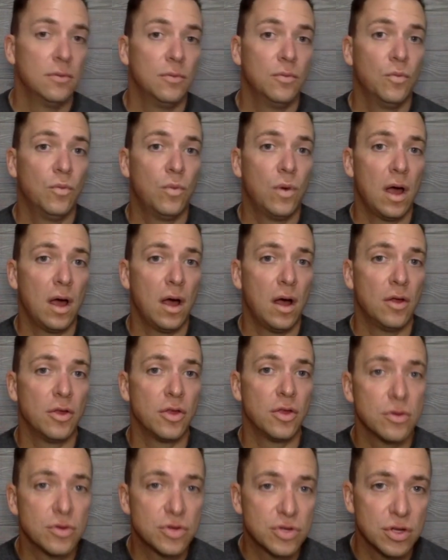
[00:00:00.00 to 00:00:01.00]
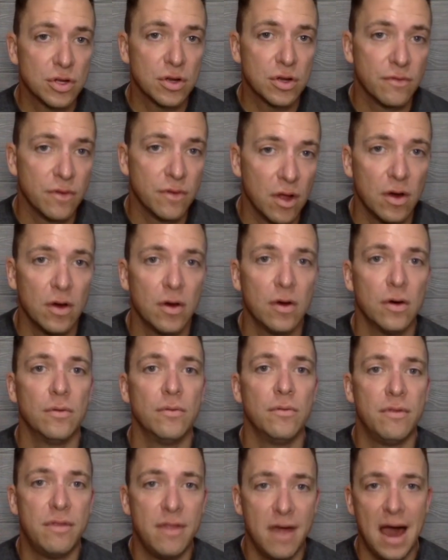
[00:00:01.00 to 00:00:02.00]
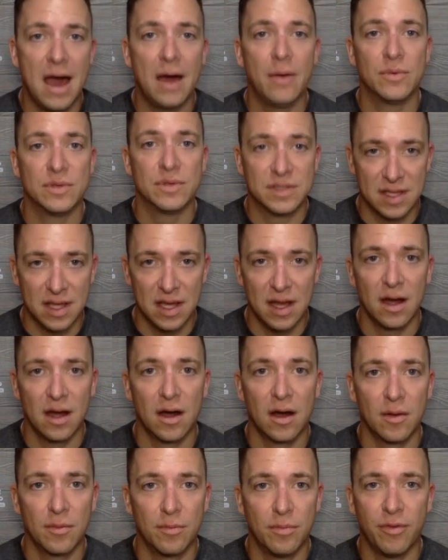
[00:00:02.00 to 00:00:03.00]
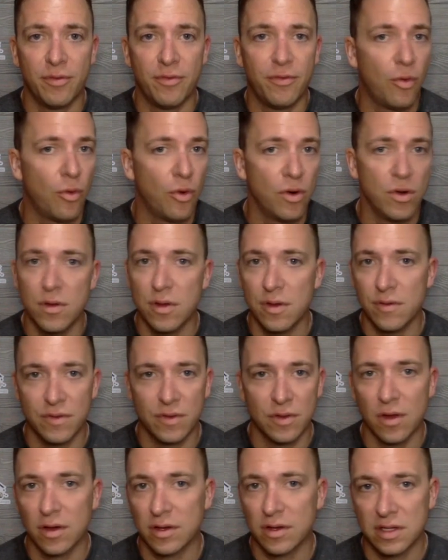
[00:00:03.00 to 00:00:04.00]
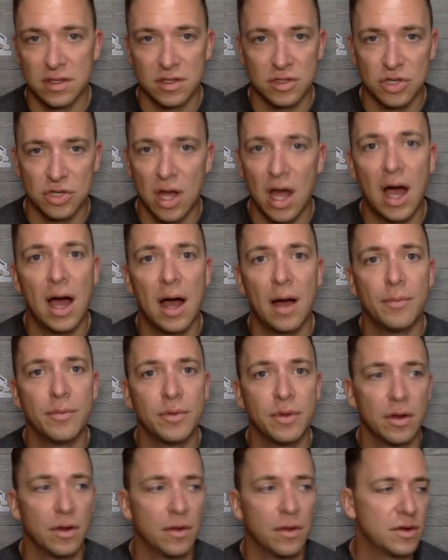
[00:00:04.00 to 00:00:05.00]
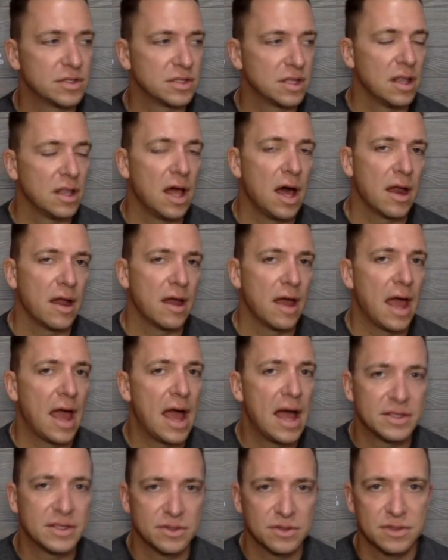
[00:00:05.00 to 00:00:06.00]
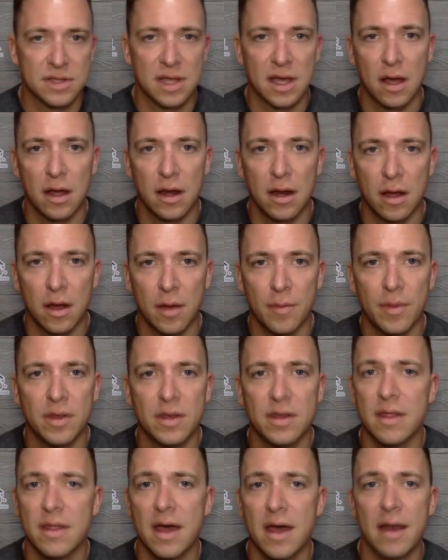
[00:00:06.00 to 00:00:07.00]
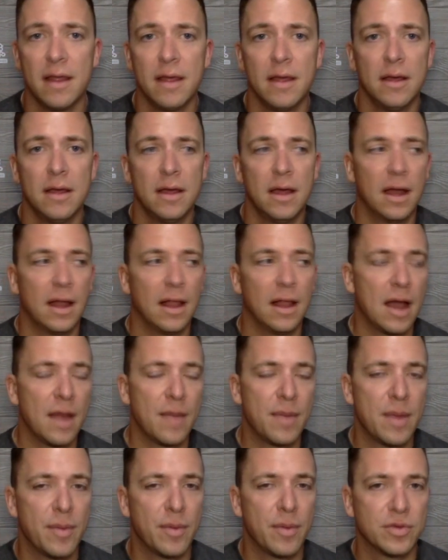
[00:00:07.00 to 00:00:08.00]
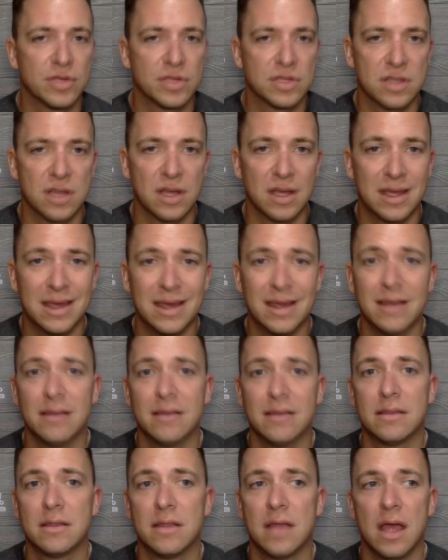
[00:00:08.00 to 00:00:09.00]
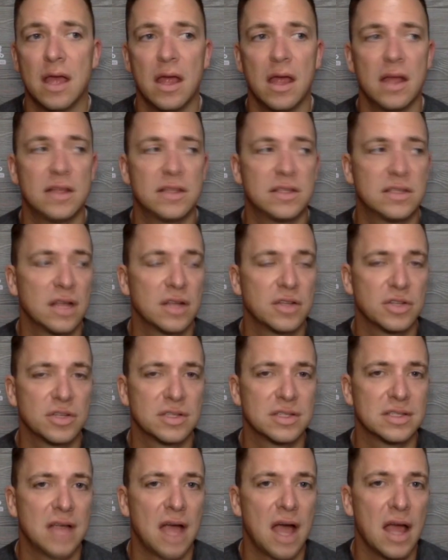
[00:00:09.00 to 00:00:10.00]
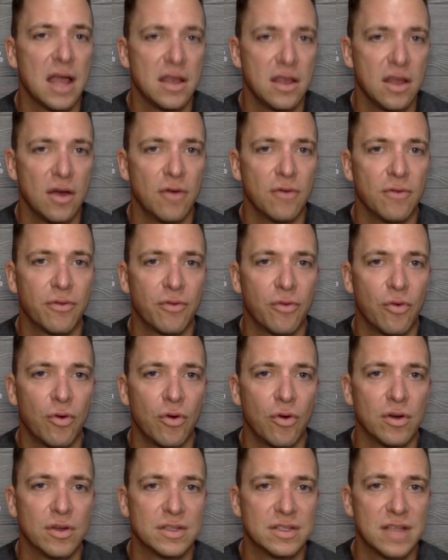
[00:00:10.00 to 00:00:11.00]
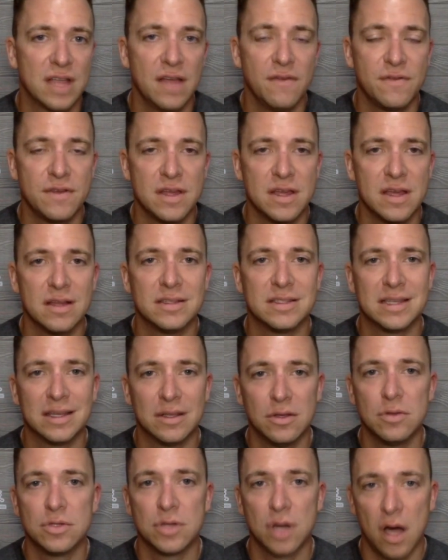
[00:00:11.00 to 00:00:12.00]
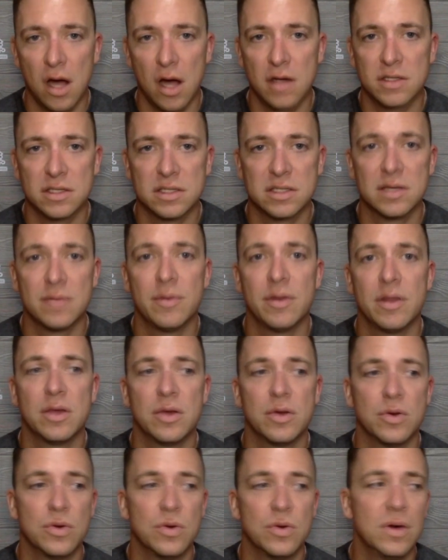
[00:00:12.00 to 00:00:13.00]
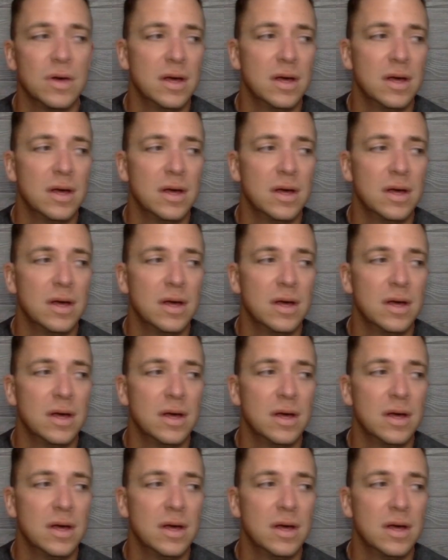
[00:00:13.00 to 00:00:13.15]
Well, you should have known that was there before you even looked at the job. You know, there's a lot of hazards that kind of come into that. And a lot of people just, again, it's such a side note for safety until you talk to somebody who